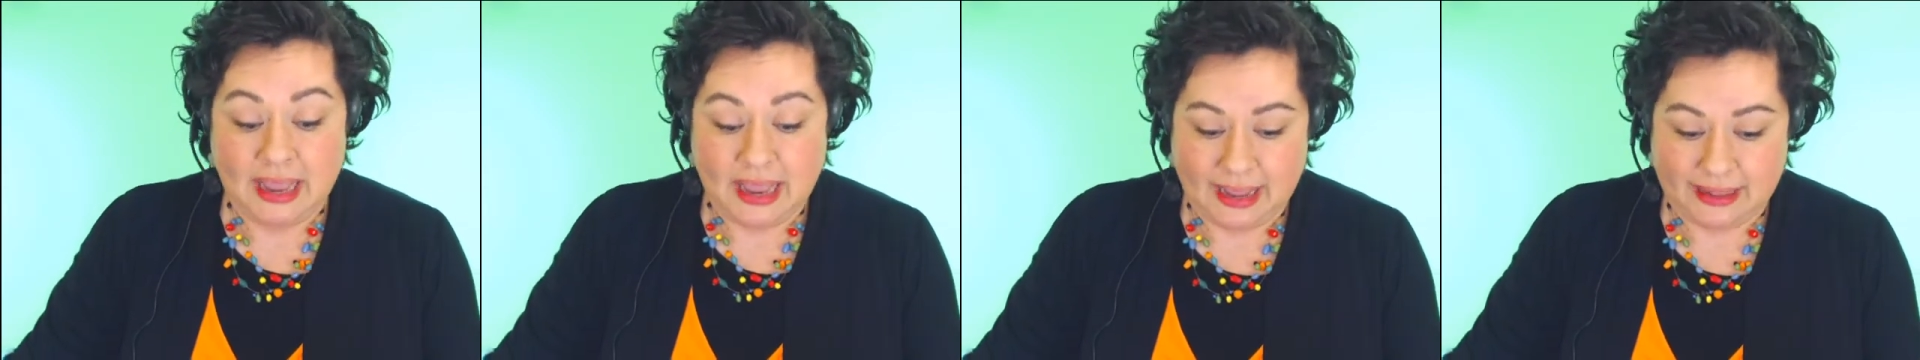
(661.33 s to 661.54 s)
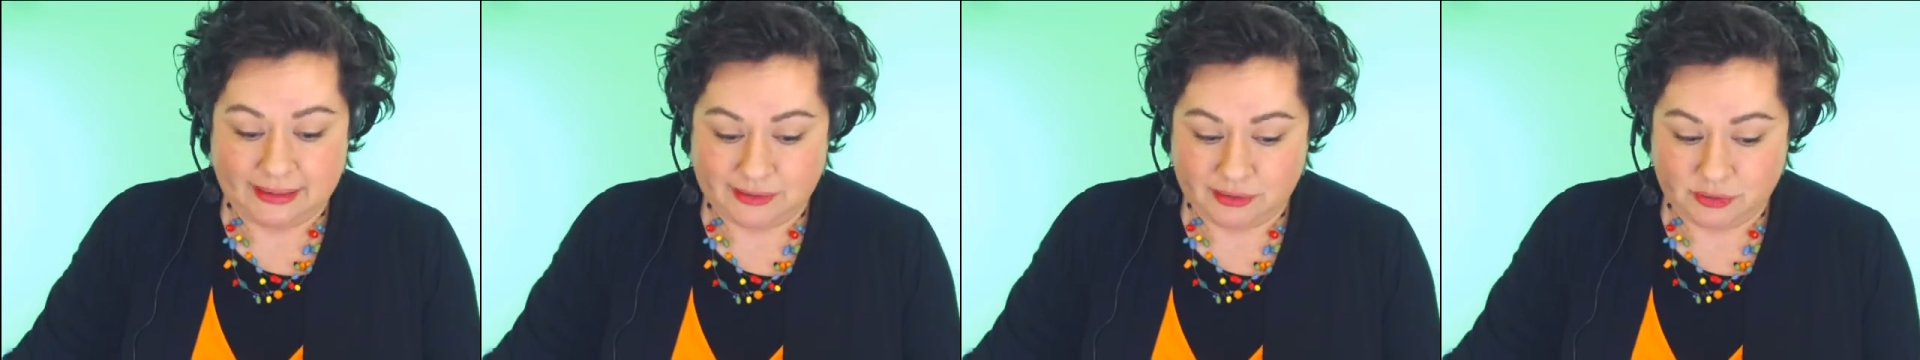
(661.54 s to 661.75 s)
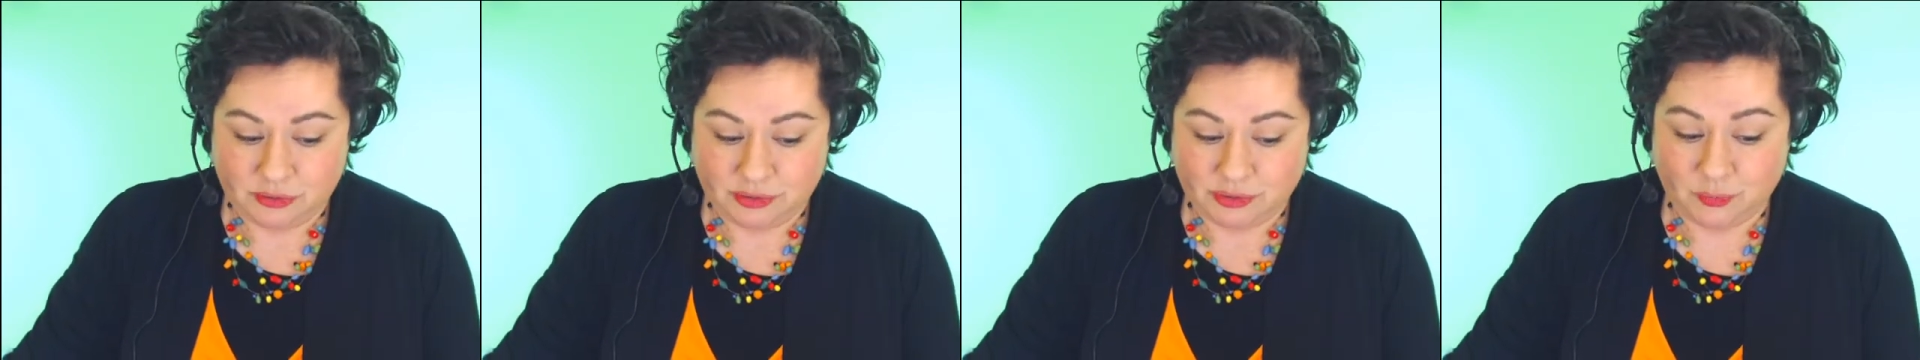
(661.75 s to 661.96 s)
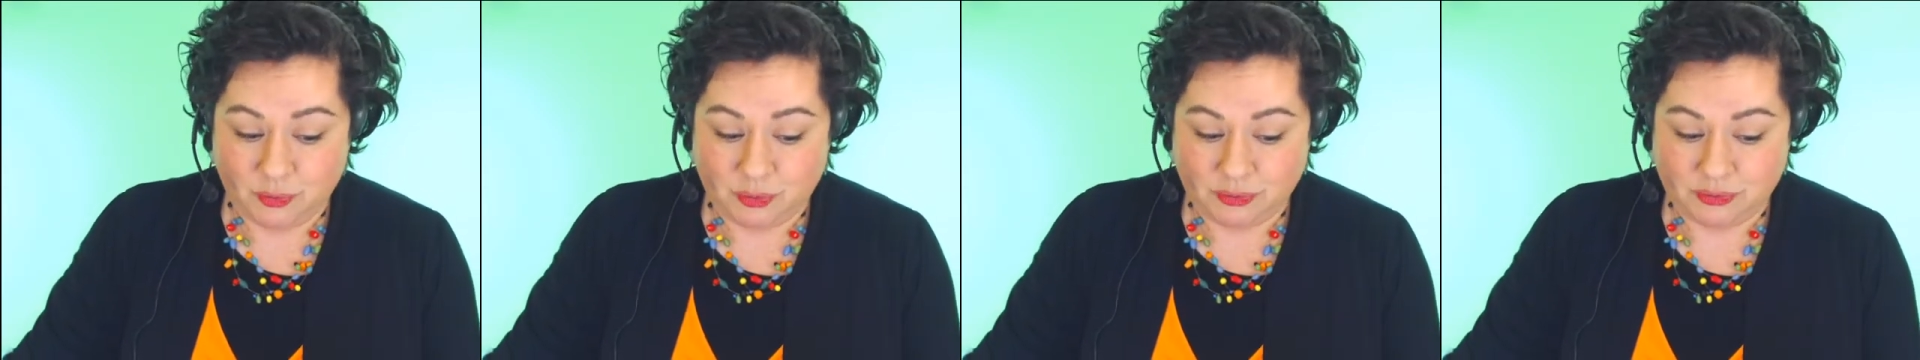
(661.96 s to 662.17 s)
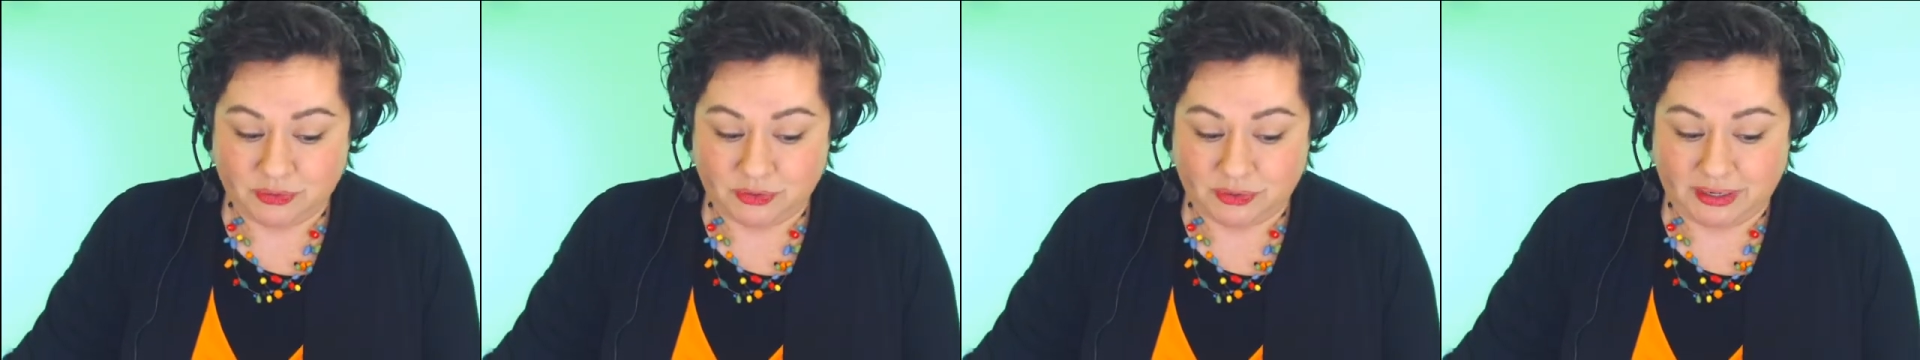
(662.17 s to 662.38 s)
and little
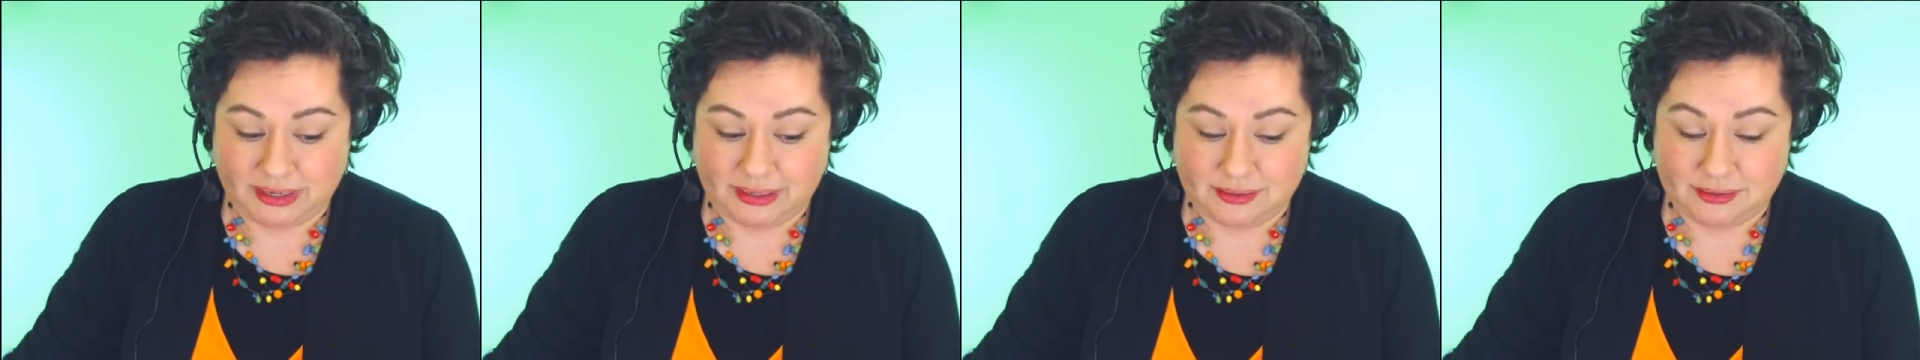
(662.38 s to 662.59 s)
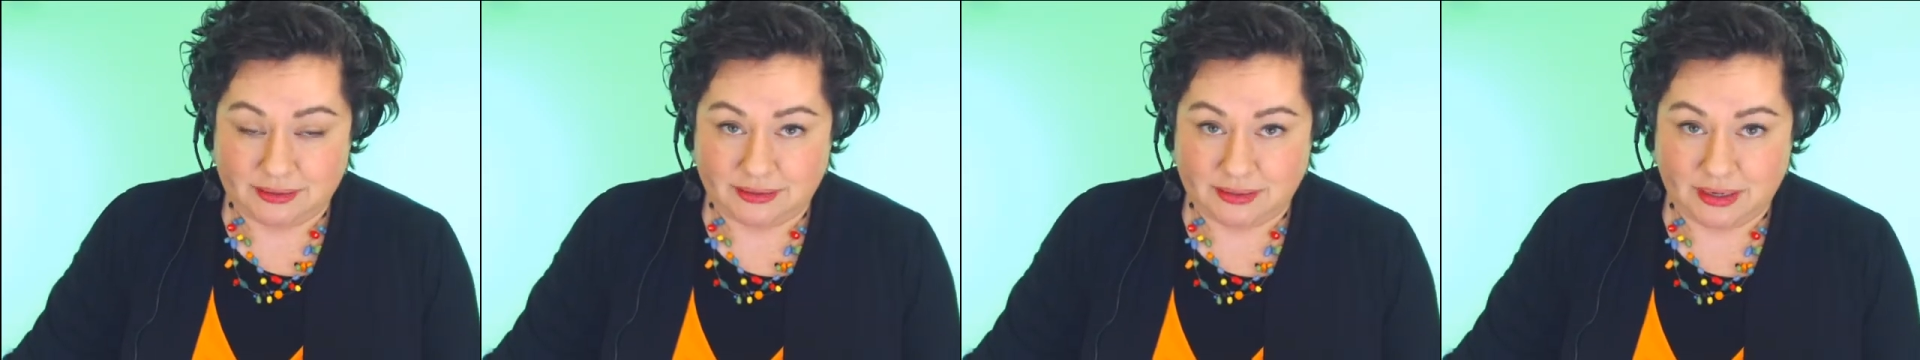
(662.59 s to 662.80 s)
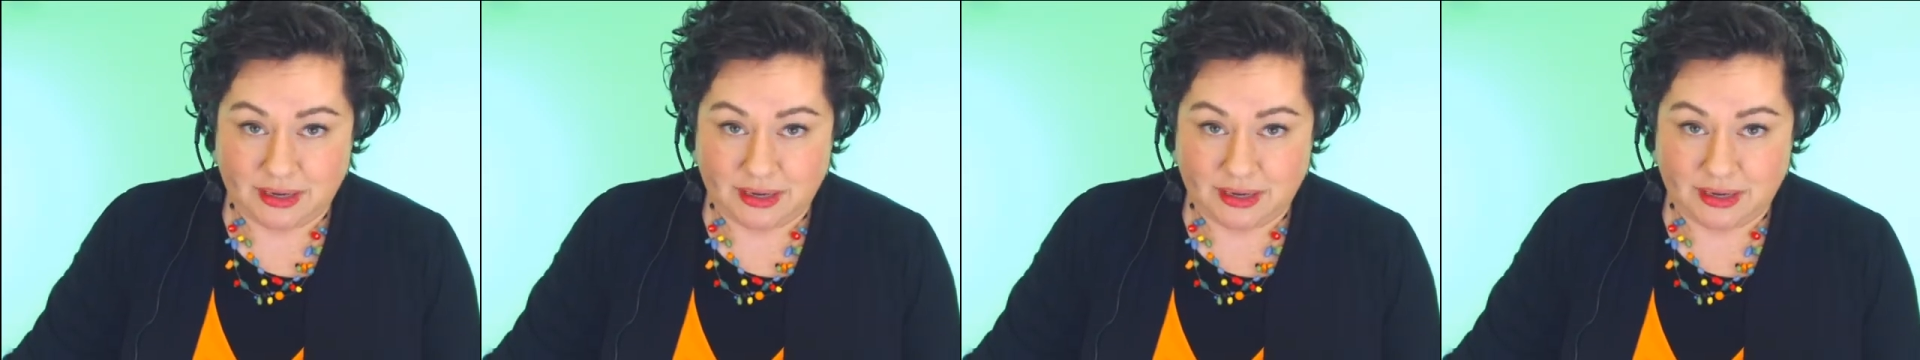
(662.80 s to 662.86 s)
squirrels are kittens.